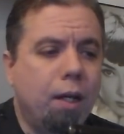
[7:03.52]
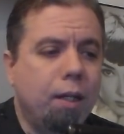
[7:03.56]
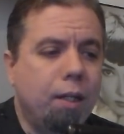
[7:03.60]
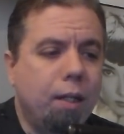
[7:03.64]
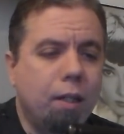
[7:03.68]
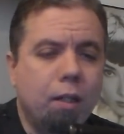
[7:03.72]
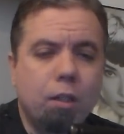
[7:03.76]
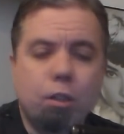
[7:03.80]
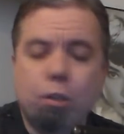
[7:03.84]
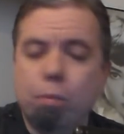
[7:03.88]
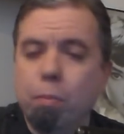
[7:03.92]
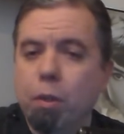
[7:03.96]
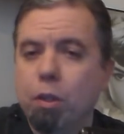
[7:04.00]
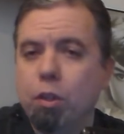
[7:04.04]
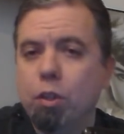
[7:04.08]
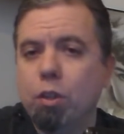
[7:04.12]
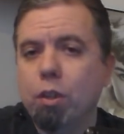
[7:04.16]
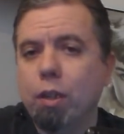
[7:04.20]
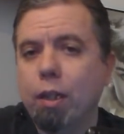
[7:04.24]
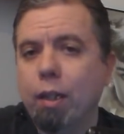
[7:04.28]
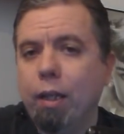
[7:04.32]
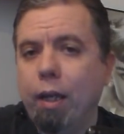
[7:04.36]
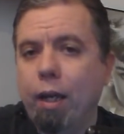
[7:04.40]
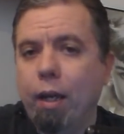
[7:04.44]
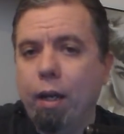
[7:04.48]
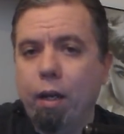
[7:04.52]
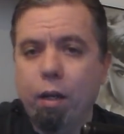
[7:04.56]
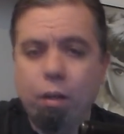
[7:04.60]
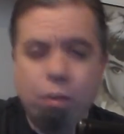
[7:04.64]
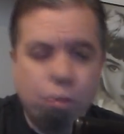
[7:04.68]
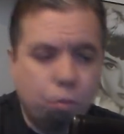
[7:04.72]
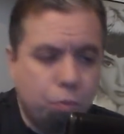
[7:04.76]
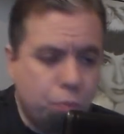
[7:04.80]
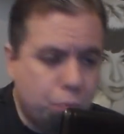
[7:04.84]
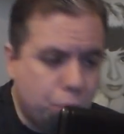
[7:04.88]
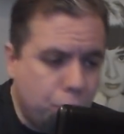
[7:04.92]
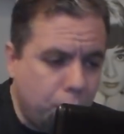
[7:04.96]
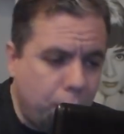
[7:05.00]
and I get as much as I
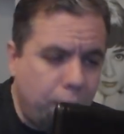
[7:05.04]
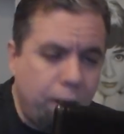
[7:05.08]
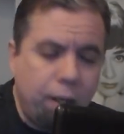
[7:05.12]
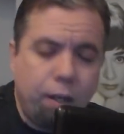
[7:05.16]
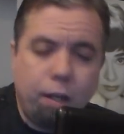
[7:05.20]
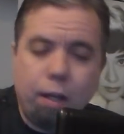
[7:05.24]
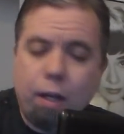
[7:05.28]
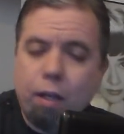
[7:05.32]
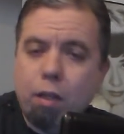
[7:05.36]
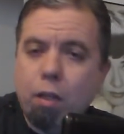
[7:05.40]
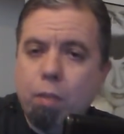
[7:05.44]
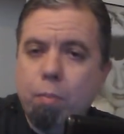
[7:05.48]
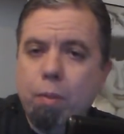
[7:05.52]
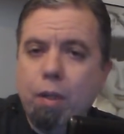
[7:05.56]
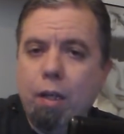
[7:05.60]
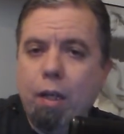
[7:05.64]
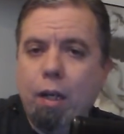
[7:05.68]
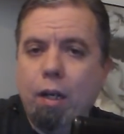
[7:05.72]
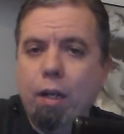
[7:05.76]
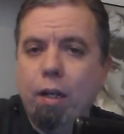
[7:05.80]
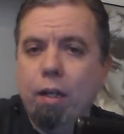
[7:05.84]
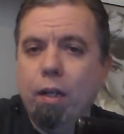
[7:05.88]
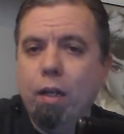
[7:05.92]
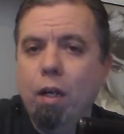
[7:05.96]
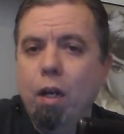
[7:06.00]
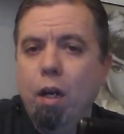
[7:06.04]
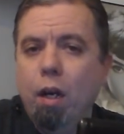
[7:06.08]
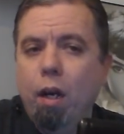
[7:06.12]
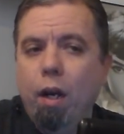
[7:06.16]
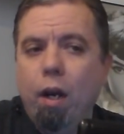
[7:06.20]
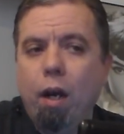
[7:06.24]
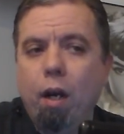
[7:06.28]
can right at the beginning,